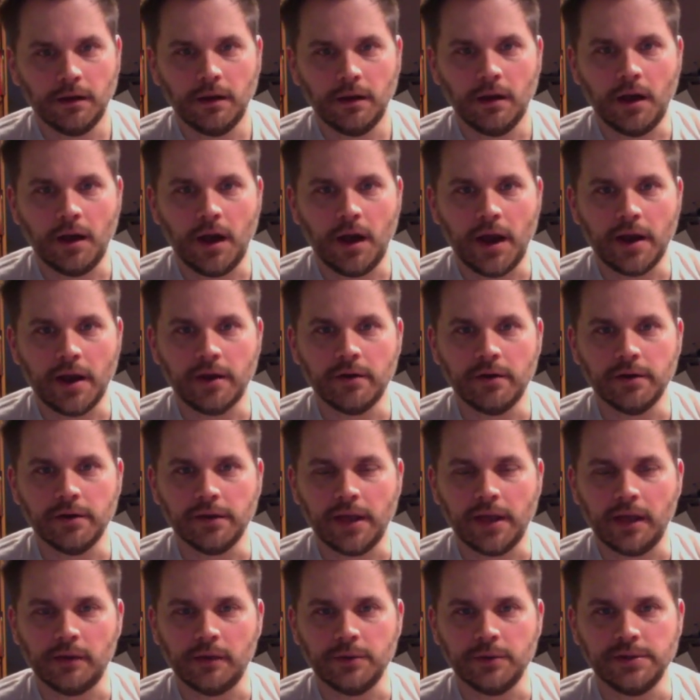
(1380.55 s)
higher in
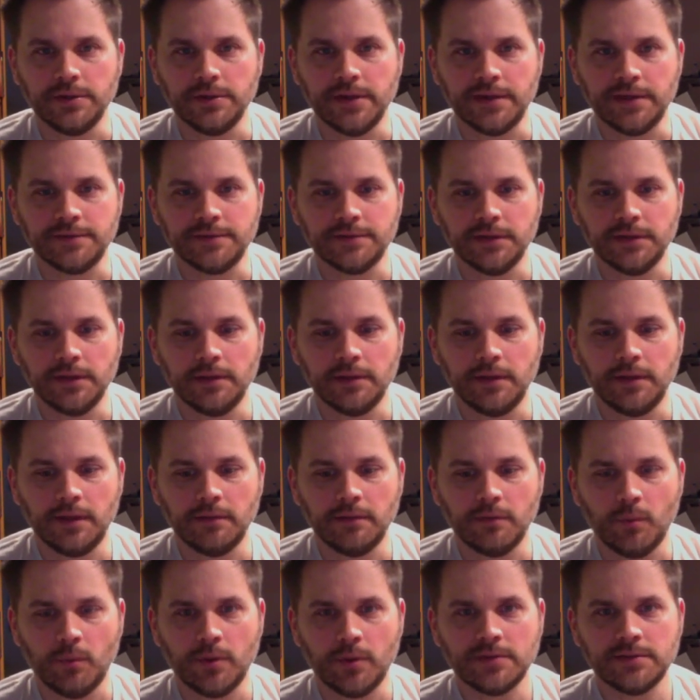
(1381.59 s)
calorie density, and then the ones